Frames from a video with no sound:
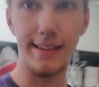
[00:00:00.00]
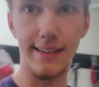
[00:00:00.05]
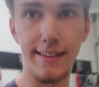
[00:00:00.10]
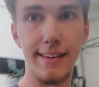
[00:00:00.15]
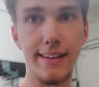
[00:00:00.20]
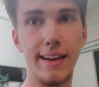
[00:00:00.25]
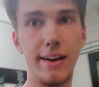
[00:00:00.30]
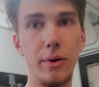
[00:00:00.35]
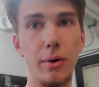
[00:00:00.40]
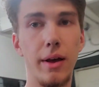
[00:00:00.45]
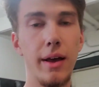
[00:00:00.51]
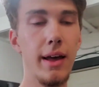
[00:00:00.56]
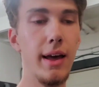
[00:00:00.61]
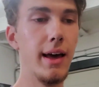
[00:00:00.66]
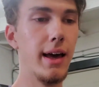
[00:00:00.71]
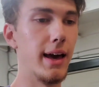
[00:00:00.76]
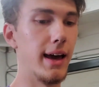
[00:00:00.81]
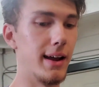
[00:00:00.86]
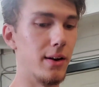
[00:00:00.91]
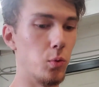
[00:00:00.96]
cutting out
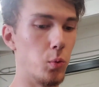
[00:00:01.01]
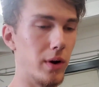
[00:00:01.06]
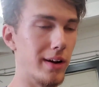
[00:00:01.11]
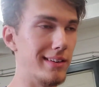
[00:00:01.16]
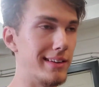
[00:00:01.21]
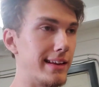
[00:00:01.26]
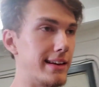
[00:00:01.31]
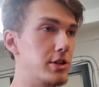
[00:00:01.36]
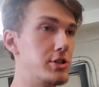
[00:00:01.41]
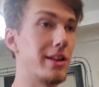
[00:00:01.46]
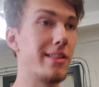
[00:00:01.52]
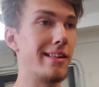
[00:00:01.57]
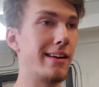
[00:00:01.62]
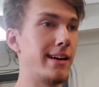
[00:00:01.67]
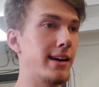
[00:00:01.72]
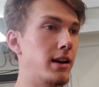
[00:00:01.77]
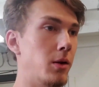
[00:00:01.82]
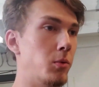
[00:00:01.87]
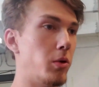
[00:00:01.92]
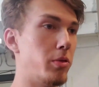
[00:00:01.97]
and welding, just like I
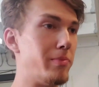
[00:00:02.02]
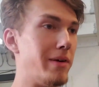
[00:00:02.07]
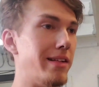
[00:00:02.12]
did with my